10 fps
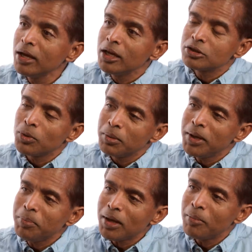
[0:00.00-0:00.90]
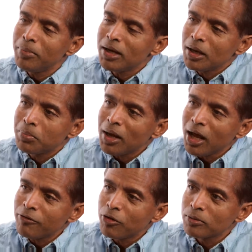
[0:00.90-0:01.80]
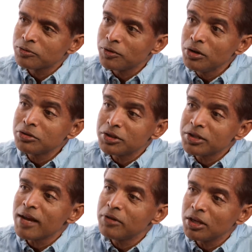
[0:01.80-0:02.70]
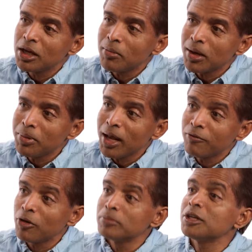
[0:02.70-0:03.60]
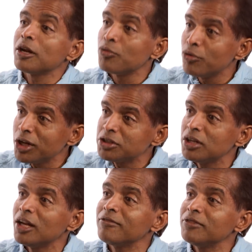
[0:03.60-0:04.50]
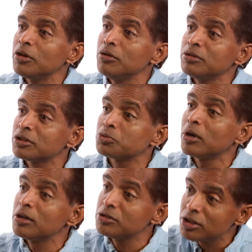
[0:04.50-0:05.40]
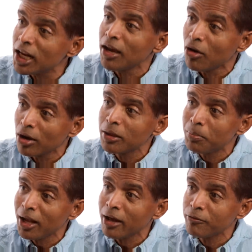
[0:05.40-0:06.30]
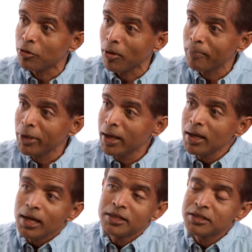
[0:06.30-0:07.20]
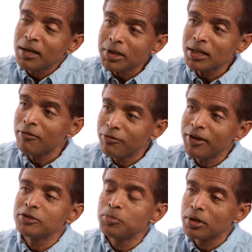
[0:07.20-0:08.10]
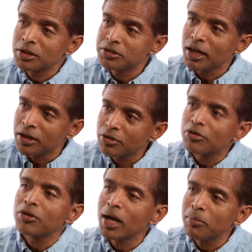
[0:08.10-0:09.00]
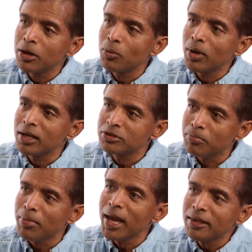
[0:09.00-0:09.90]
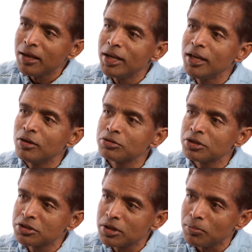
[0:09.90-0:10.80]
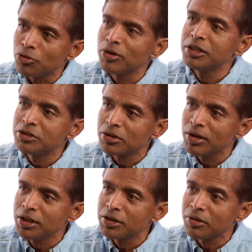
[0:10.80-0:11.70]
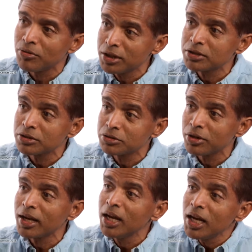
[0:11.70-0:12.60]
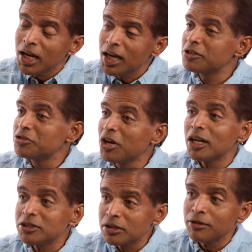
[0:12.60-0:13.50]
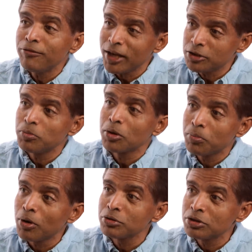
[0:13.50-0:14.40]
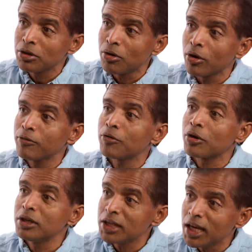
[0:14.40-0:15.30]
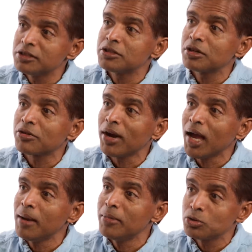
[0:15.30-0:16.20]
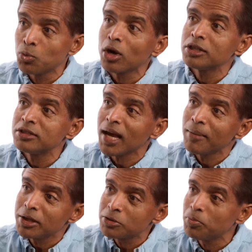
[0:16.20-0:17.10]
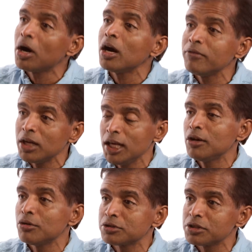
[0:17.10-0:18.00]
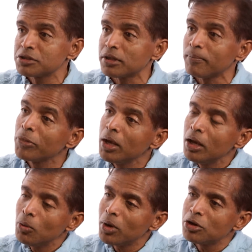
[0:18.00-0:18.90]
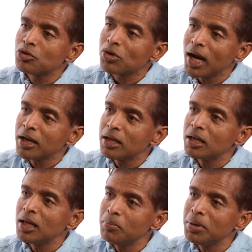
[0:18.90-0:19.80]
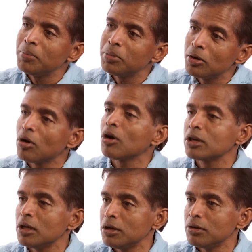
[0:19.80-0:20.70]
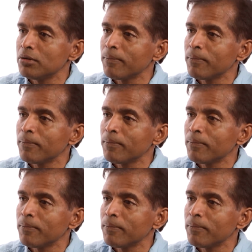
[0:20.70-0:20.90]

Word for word: Mm -hmm. So when people are building platforms for users, they have to think about platforms that are rich enough that users want to stay on the platform. Mm -hmm. It's something that Facebook has done incredibly well is make their ecosystem richer and richer mm -hmm. so that it's not just the Facebook posts you're going for, it's mm-hmm. Instagram, it's WhatsApp, it's part of an ecosystem where you're trying to keep people locked into